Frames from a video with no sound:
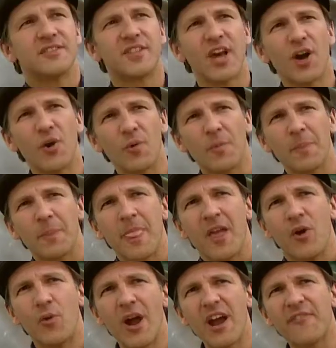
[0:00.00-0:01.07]
So,
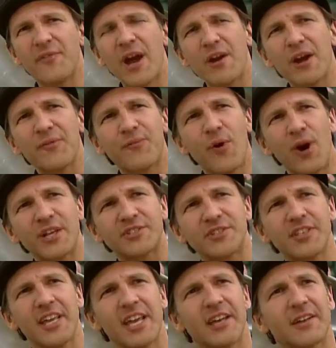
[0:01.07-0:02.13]
we're very
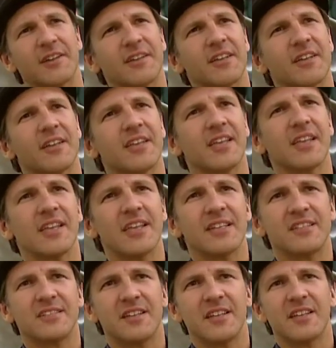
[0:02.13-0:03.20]
fortunate
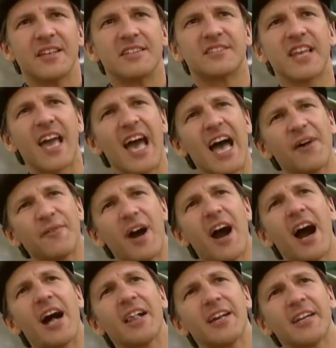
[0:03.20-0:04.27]
to have a
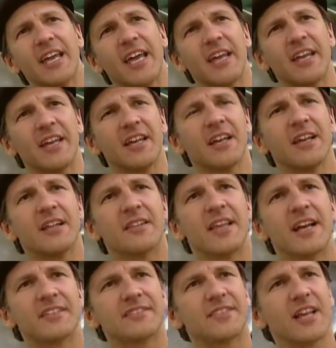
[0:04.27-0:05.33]
holiday that